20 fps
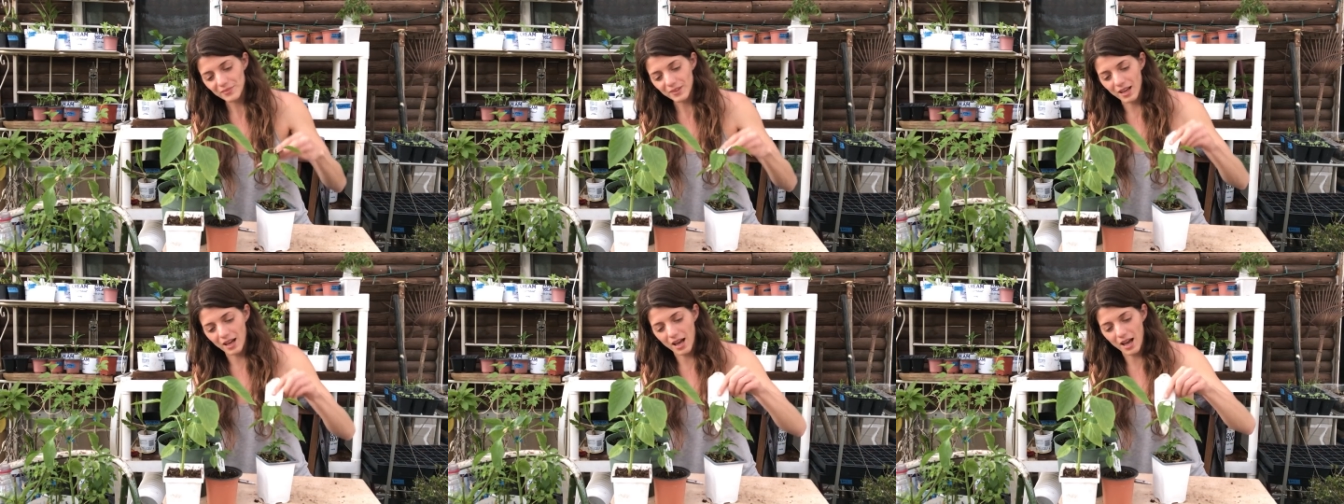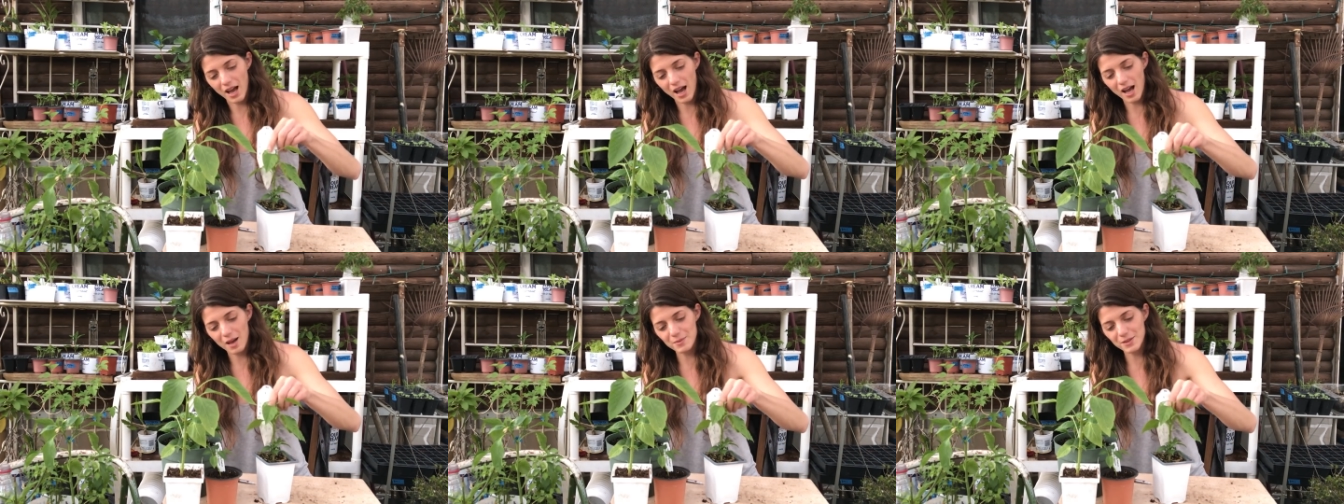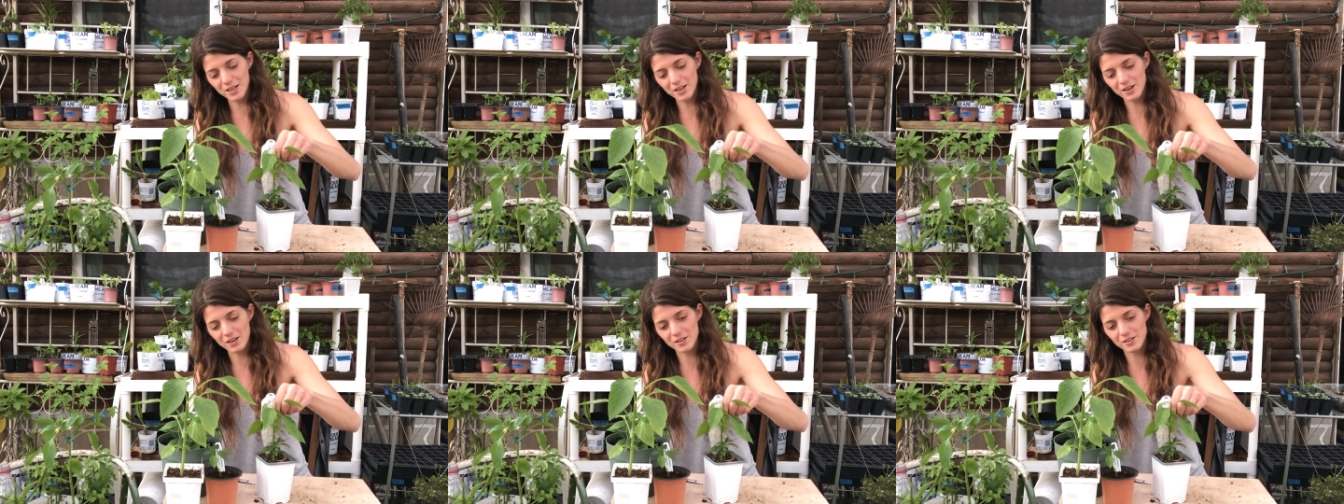Uh,
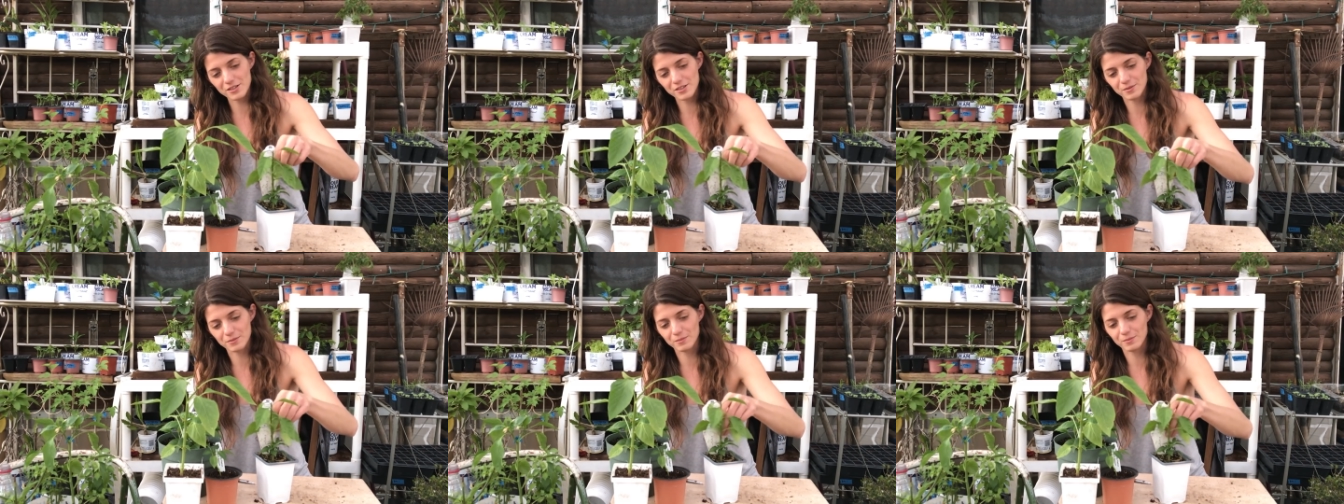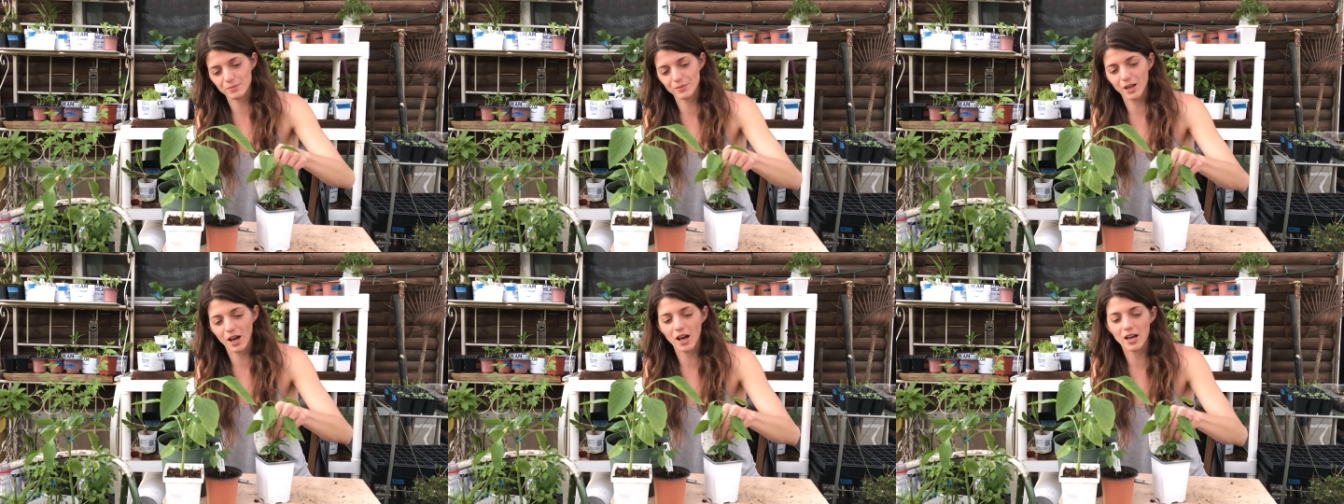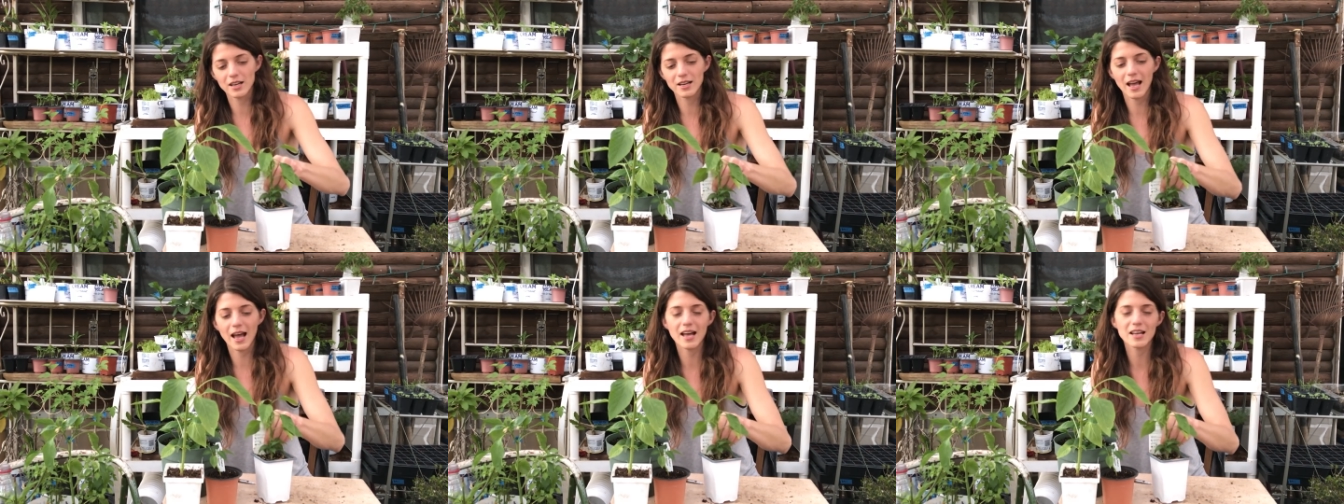habaneros I'm um,
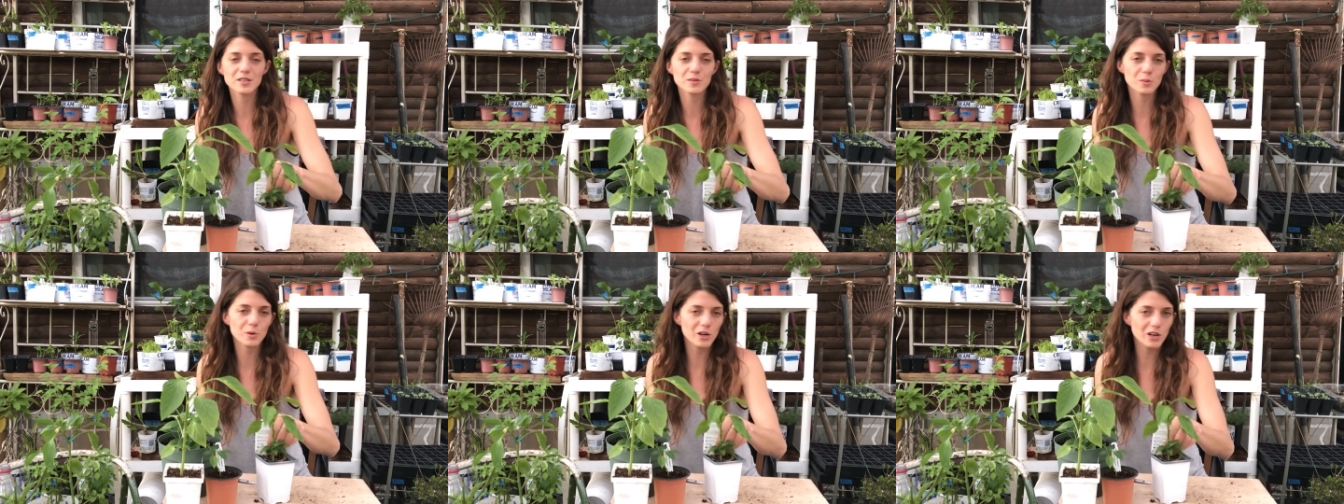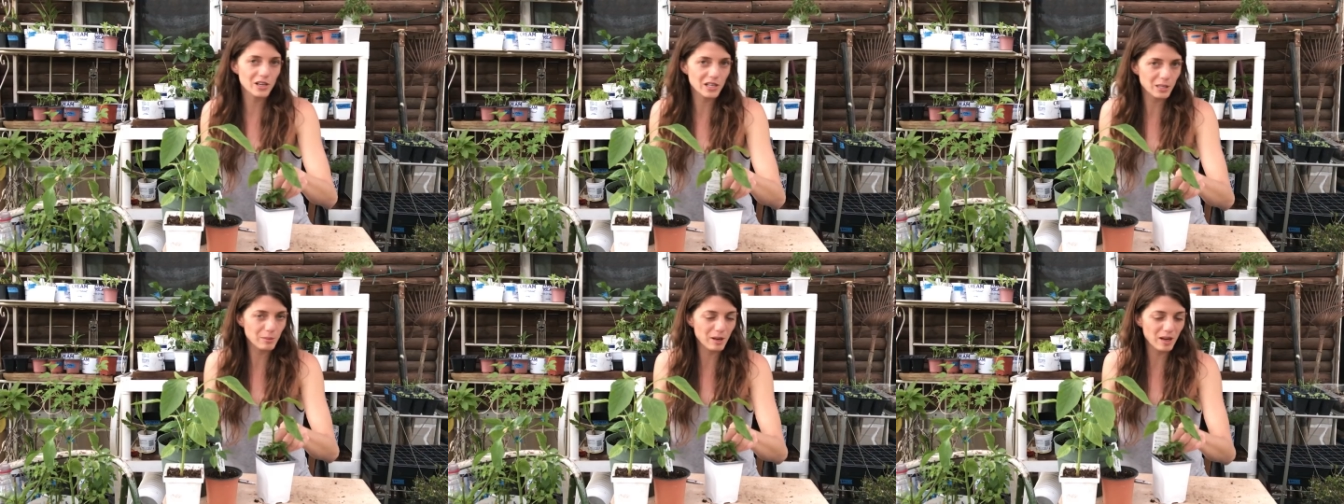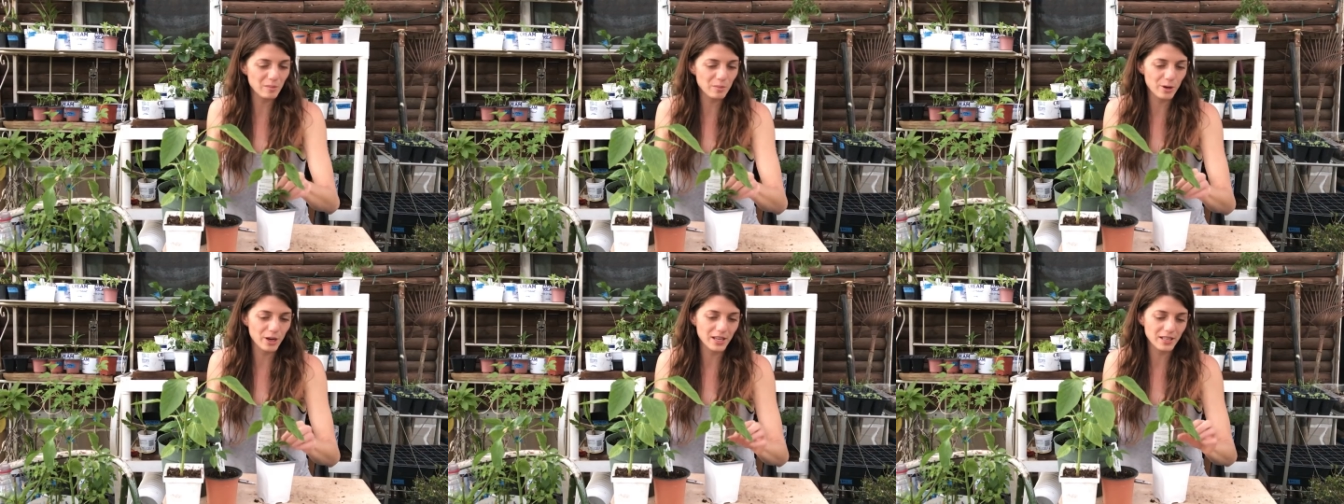not as worried
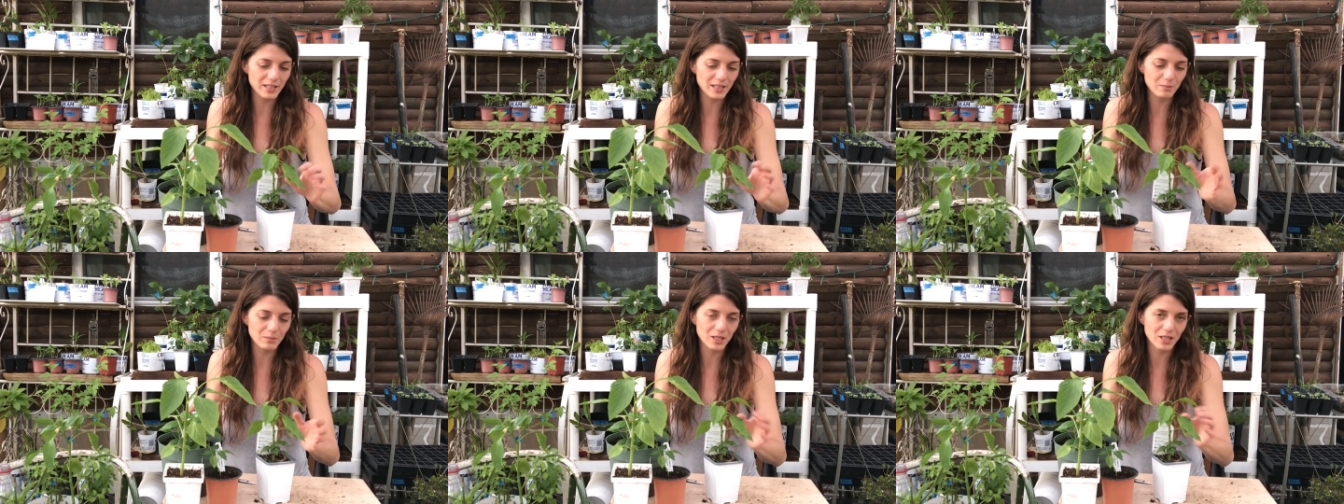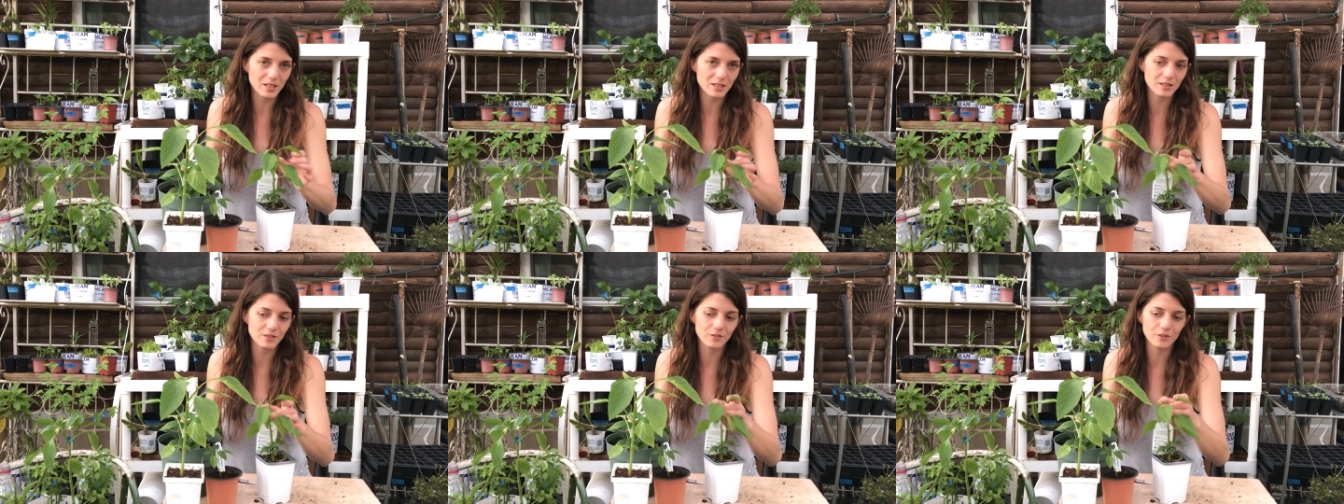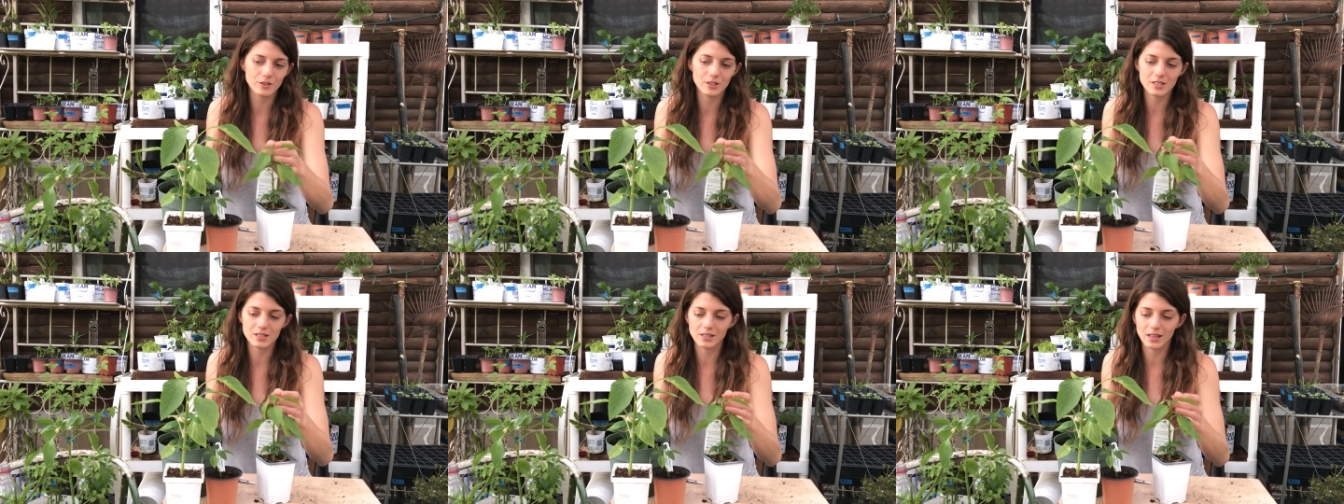about breaking because the
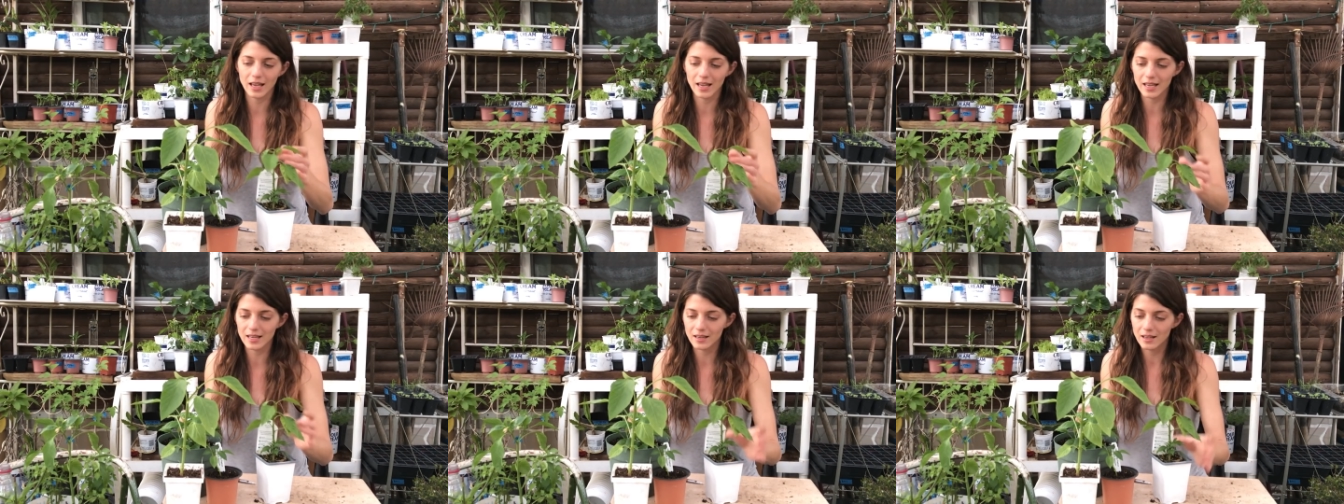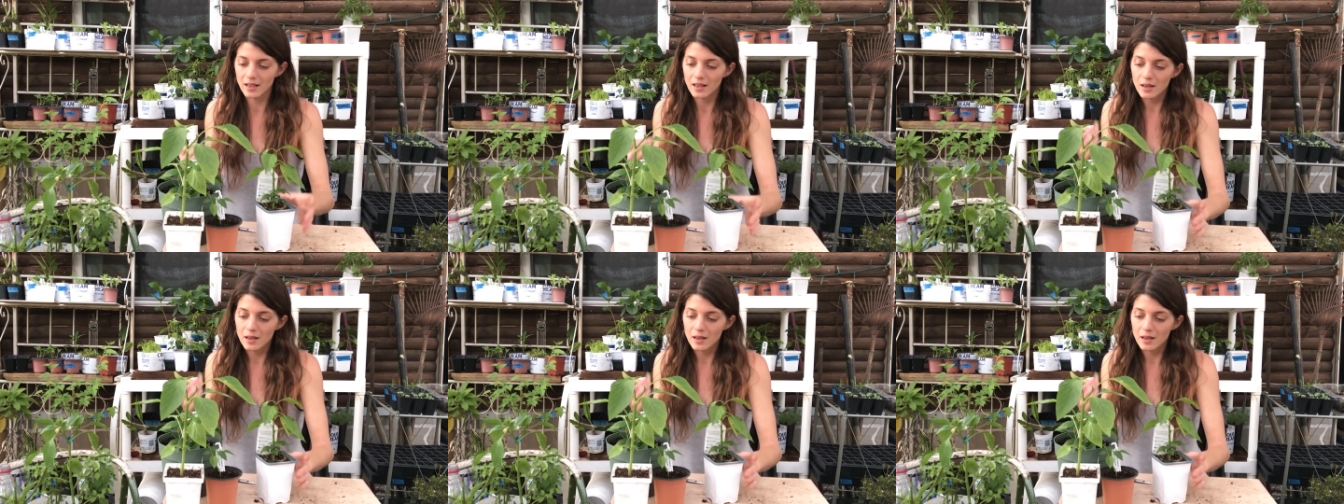fruit is light,